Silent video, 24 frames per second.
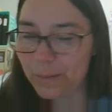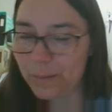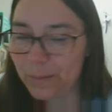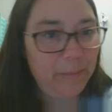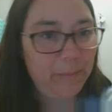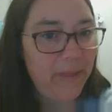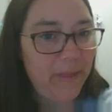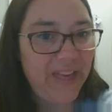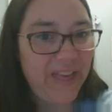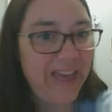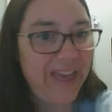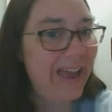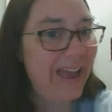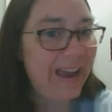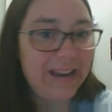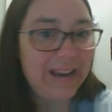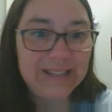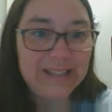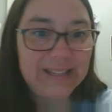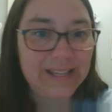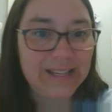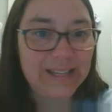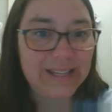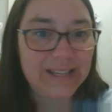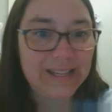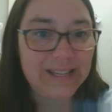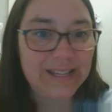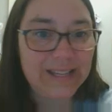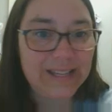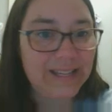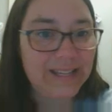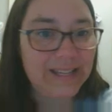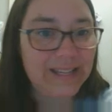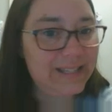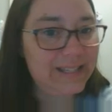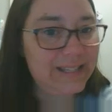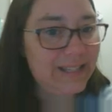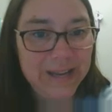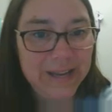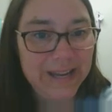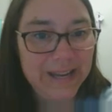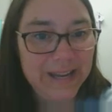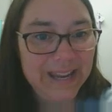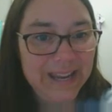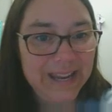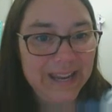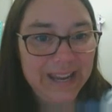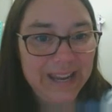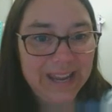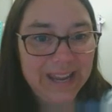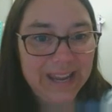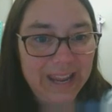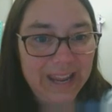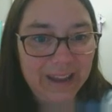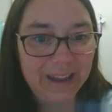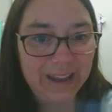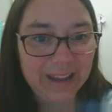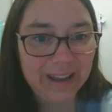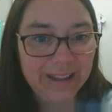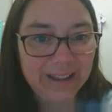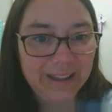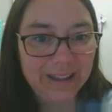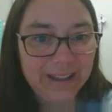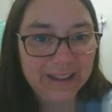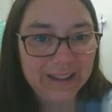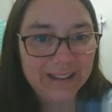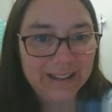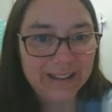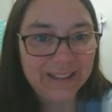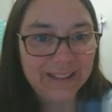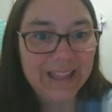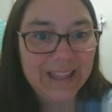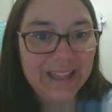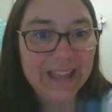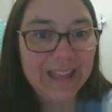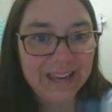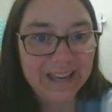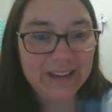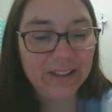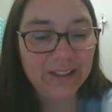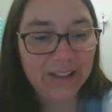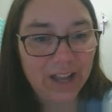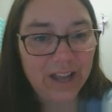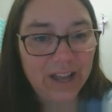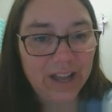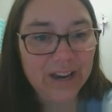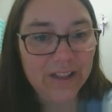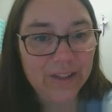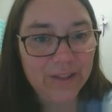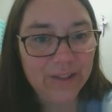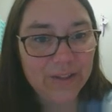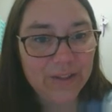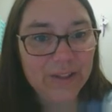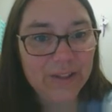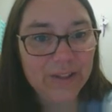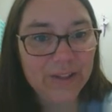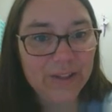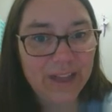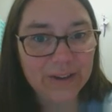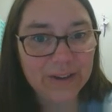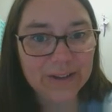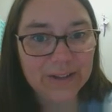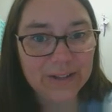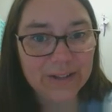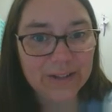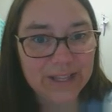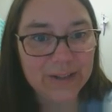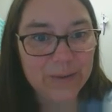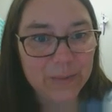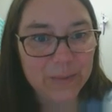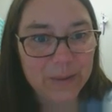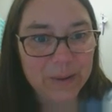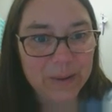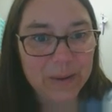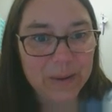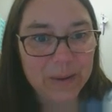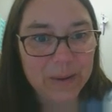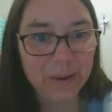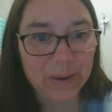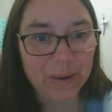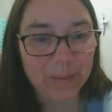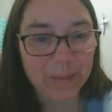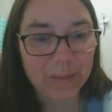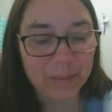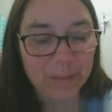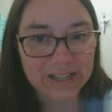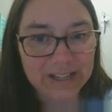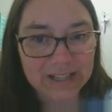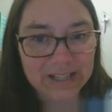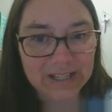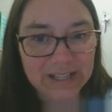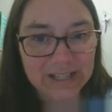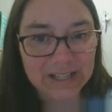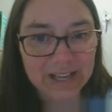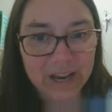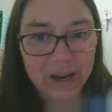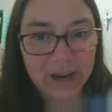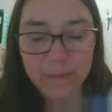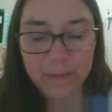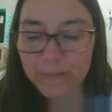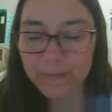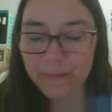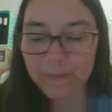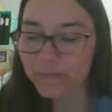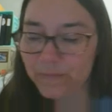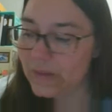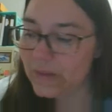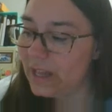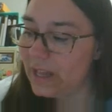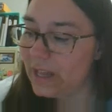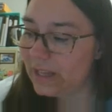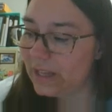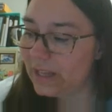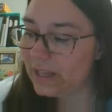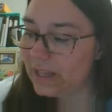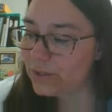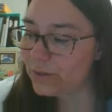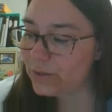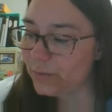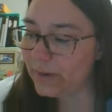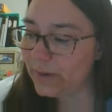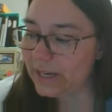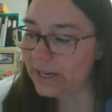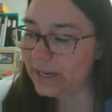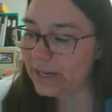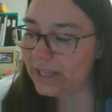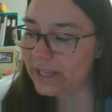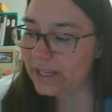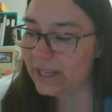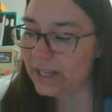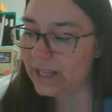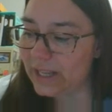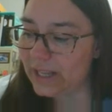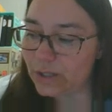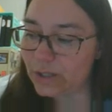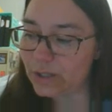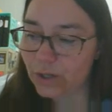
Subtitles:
but the X isn't at the beginning, like in a lot of the letters that we are practicing. Let's read this.